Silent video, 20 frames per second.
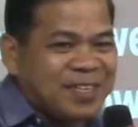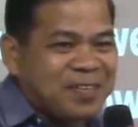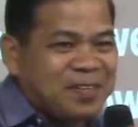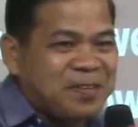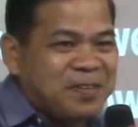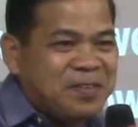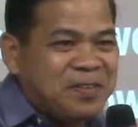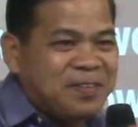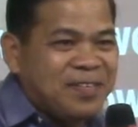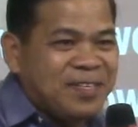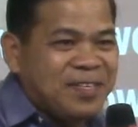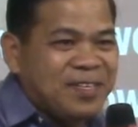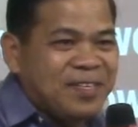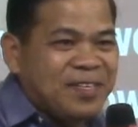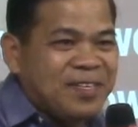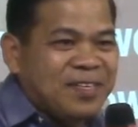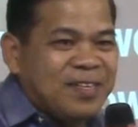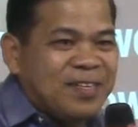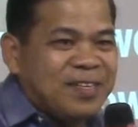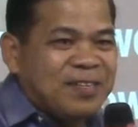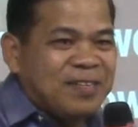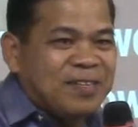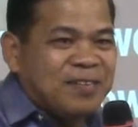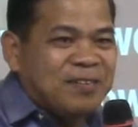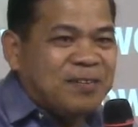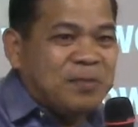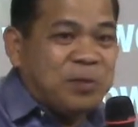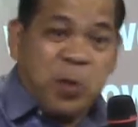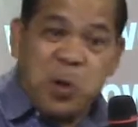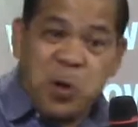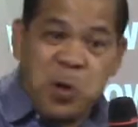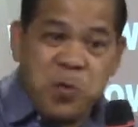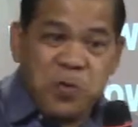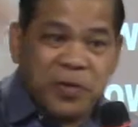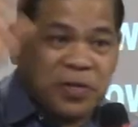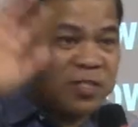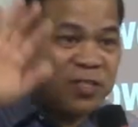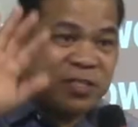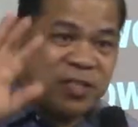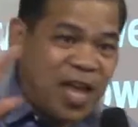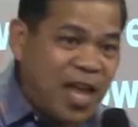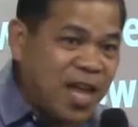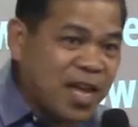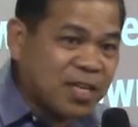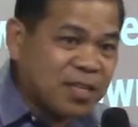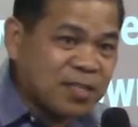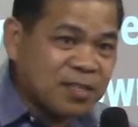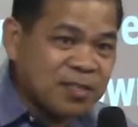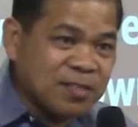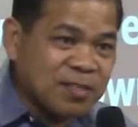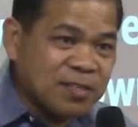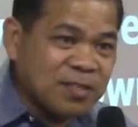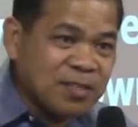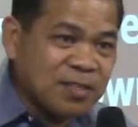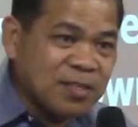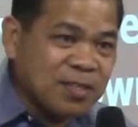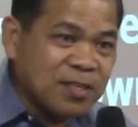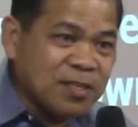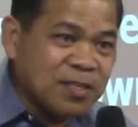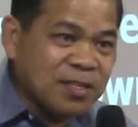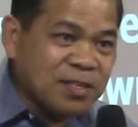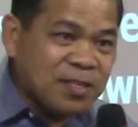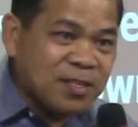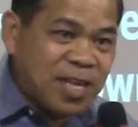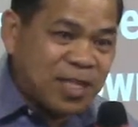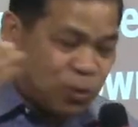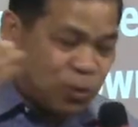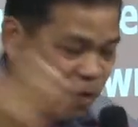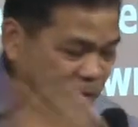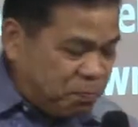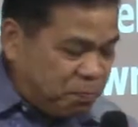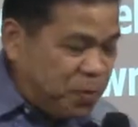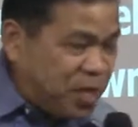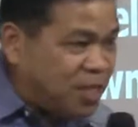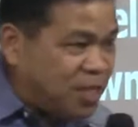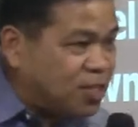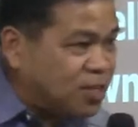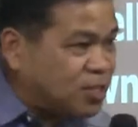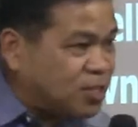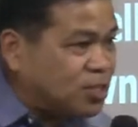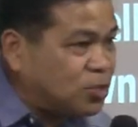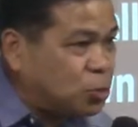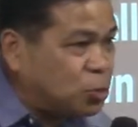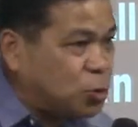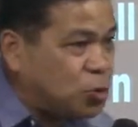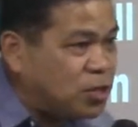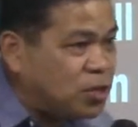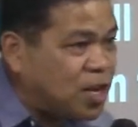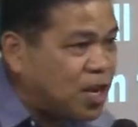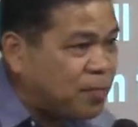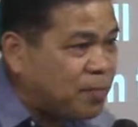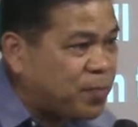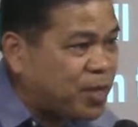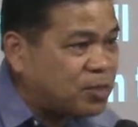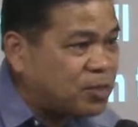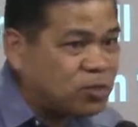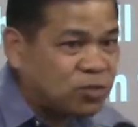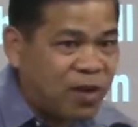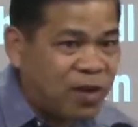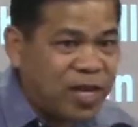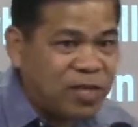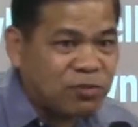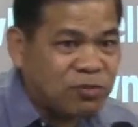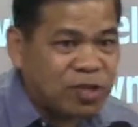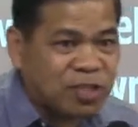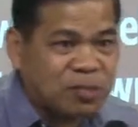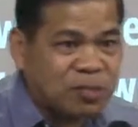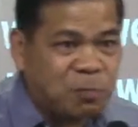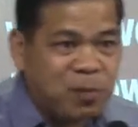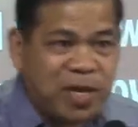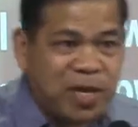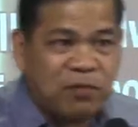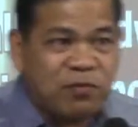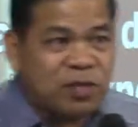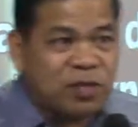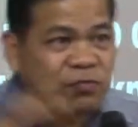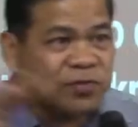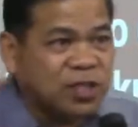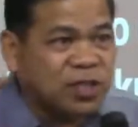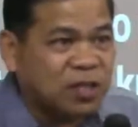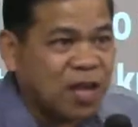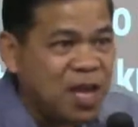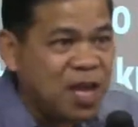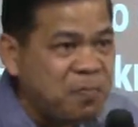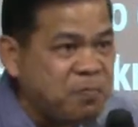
No? No, it's not. That's why Peter stood up and tried to explain what was